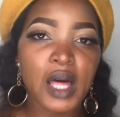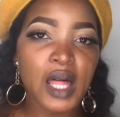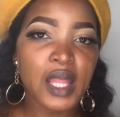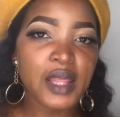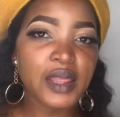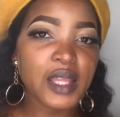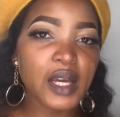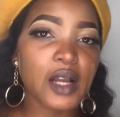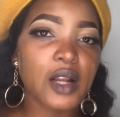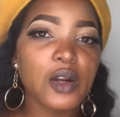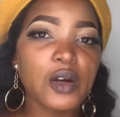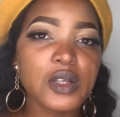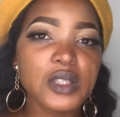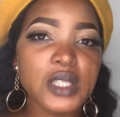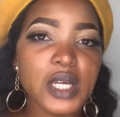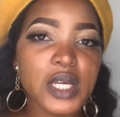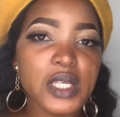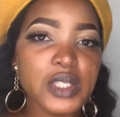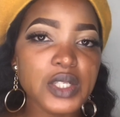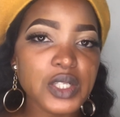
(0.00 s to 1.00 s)
The
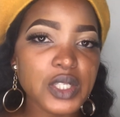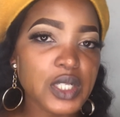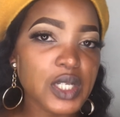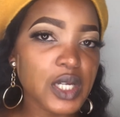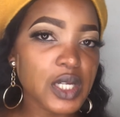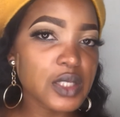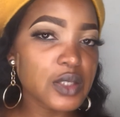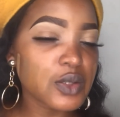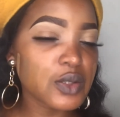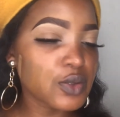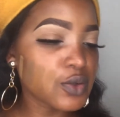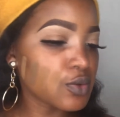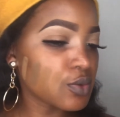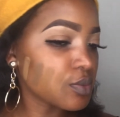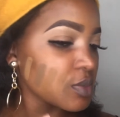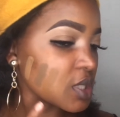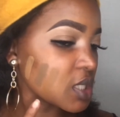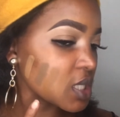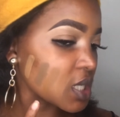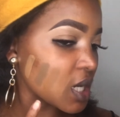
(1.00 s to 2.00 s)
closest shades to
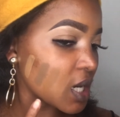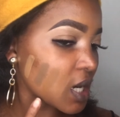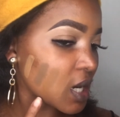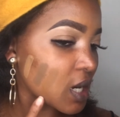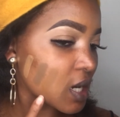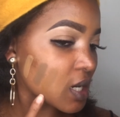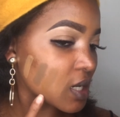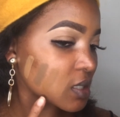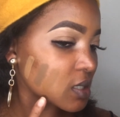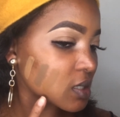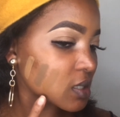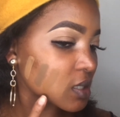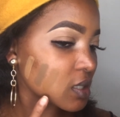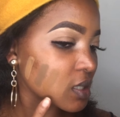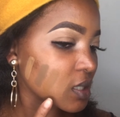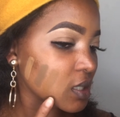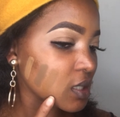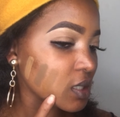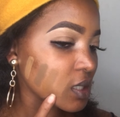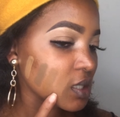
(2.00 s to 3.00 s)
me are
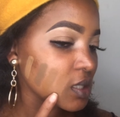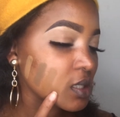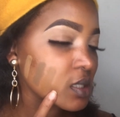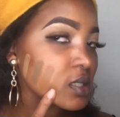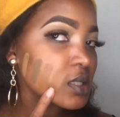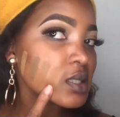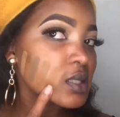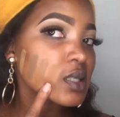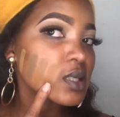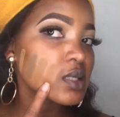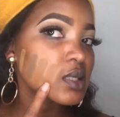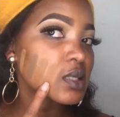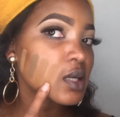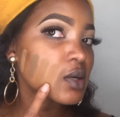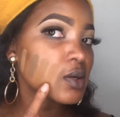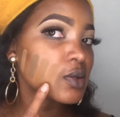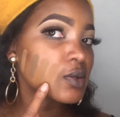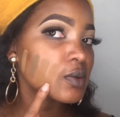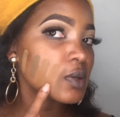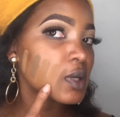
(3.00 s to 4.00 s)
either this
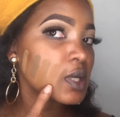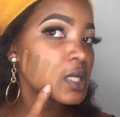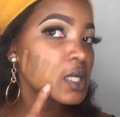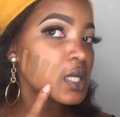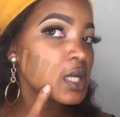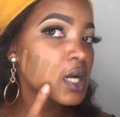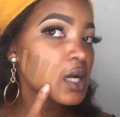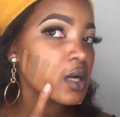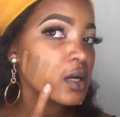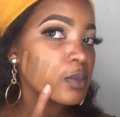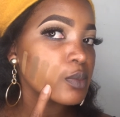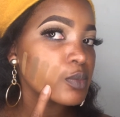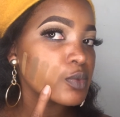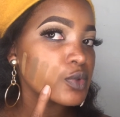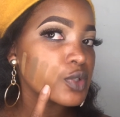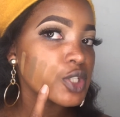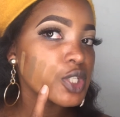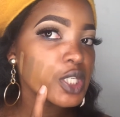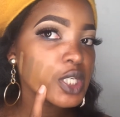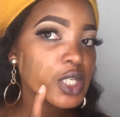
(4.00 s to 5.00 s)
second one here,
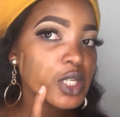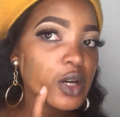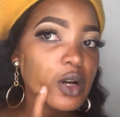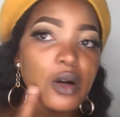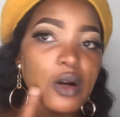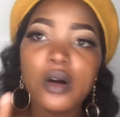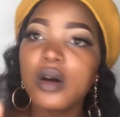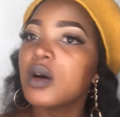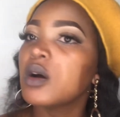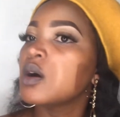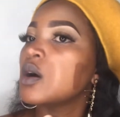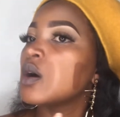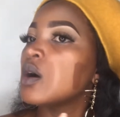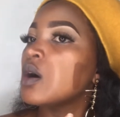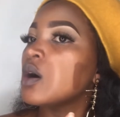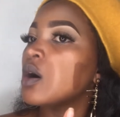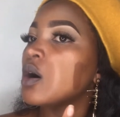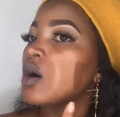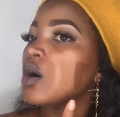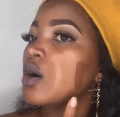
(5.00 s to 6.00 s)
cappuccino,
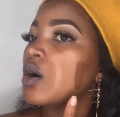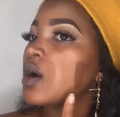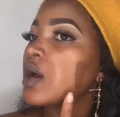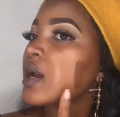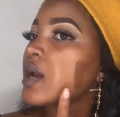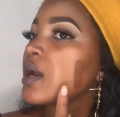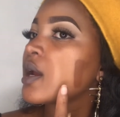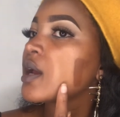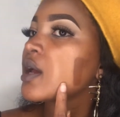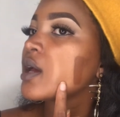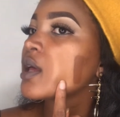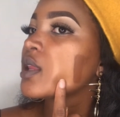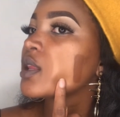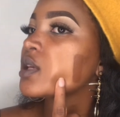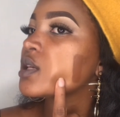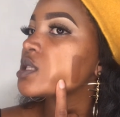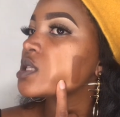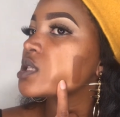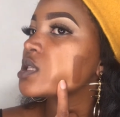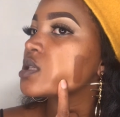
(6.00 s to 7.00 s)
or
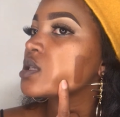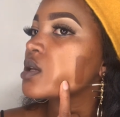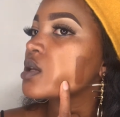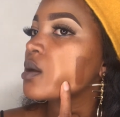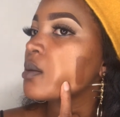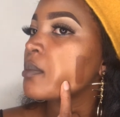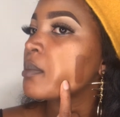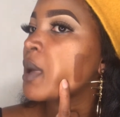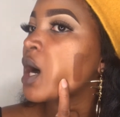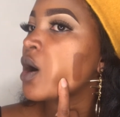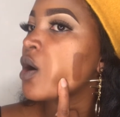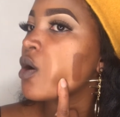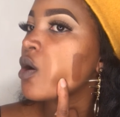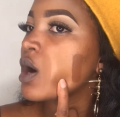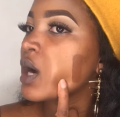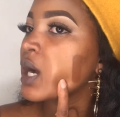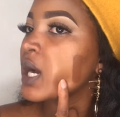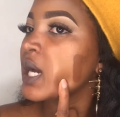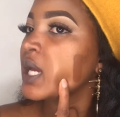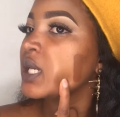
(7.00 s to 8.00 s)
this
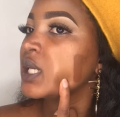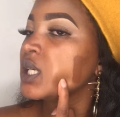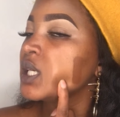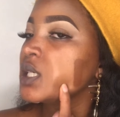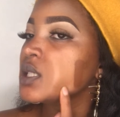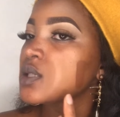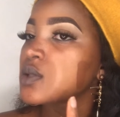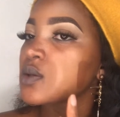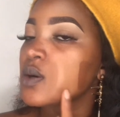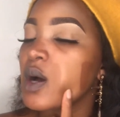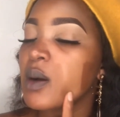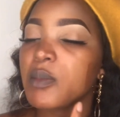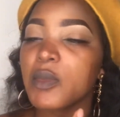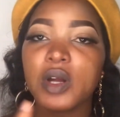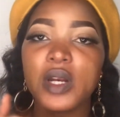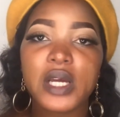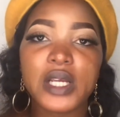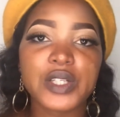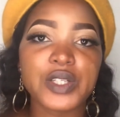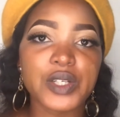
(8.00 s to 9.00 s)
mahogany. So I'm
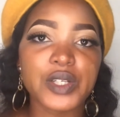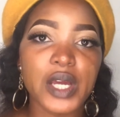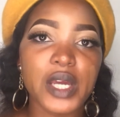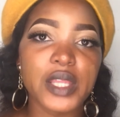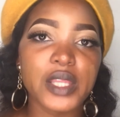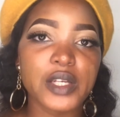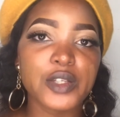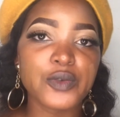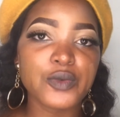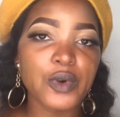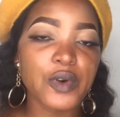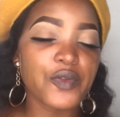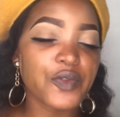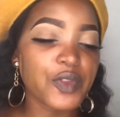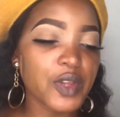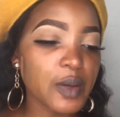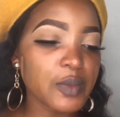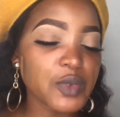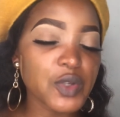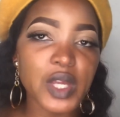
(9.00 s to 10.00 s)
gonna try the two of
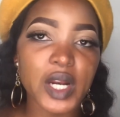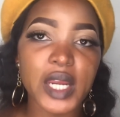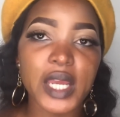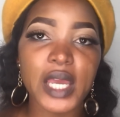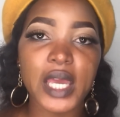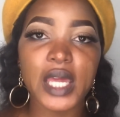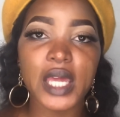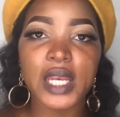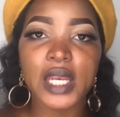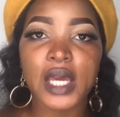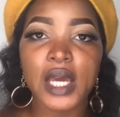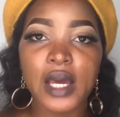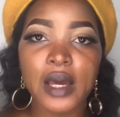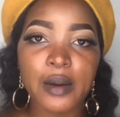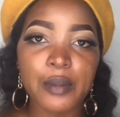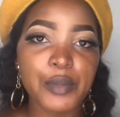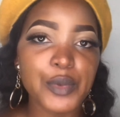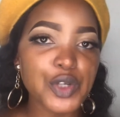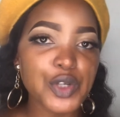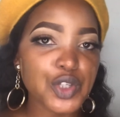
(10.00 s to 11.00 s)
them so that I can
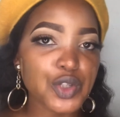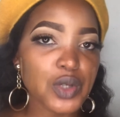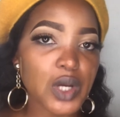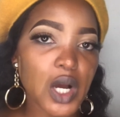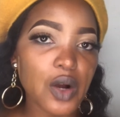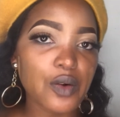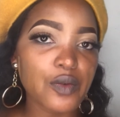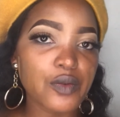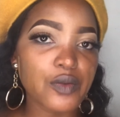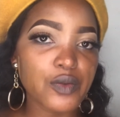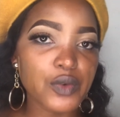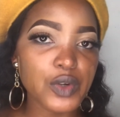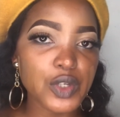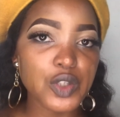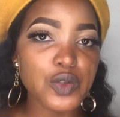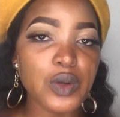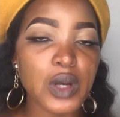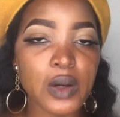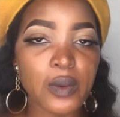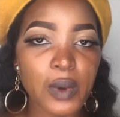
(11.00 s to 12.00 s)
be sure of
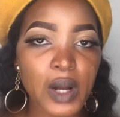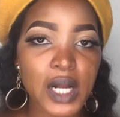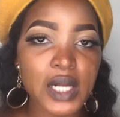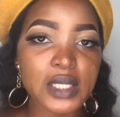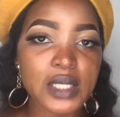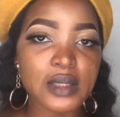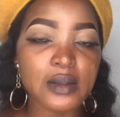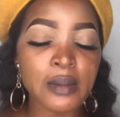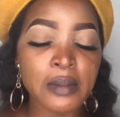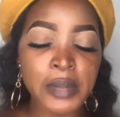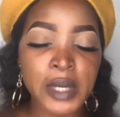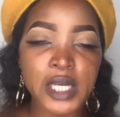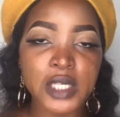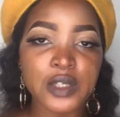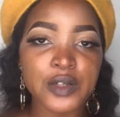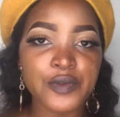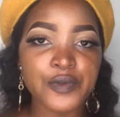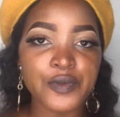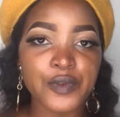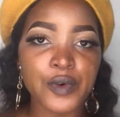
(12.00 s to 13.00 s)
which one works
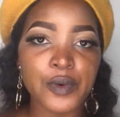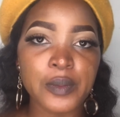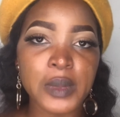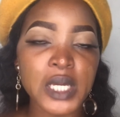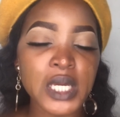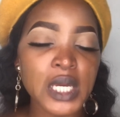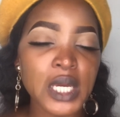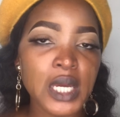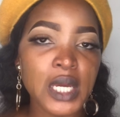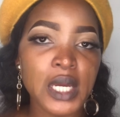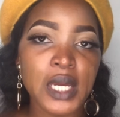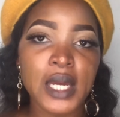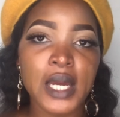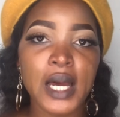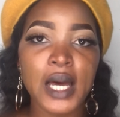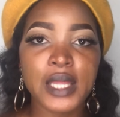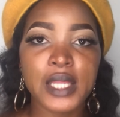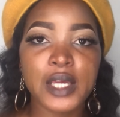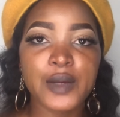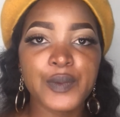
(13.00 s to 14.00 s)
best for me,
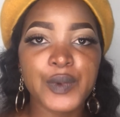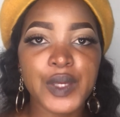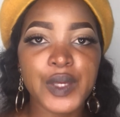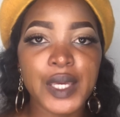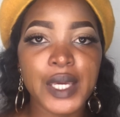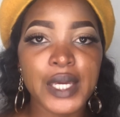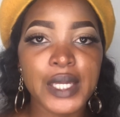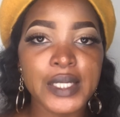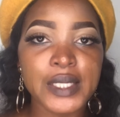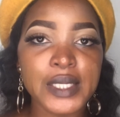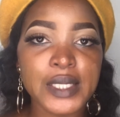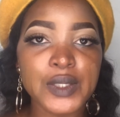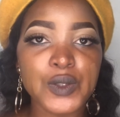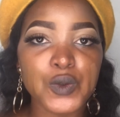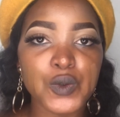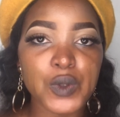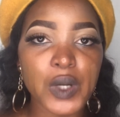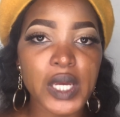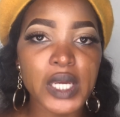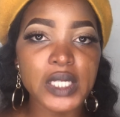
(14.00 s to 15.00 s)
and then we can
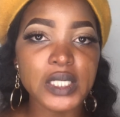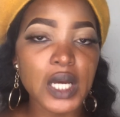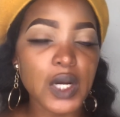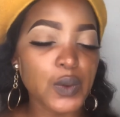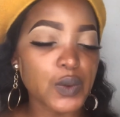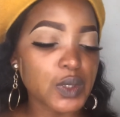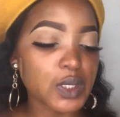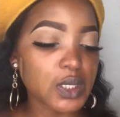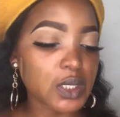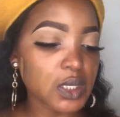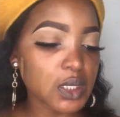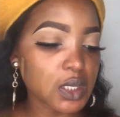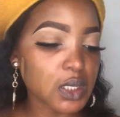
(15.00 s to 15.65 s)
try it out.